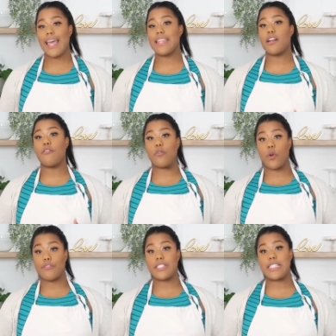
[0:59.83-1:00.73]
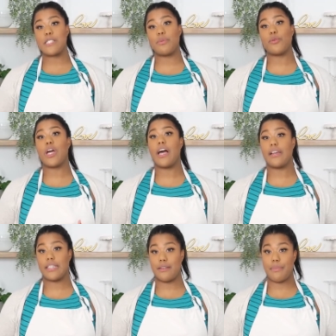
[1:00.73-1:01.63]
and then a 4th teaspoon of
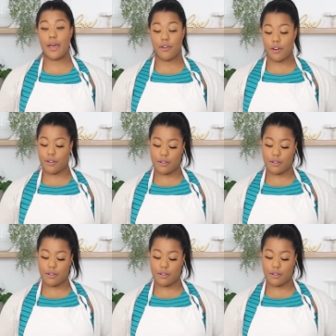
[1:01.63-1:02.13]
onion powder.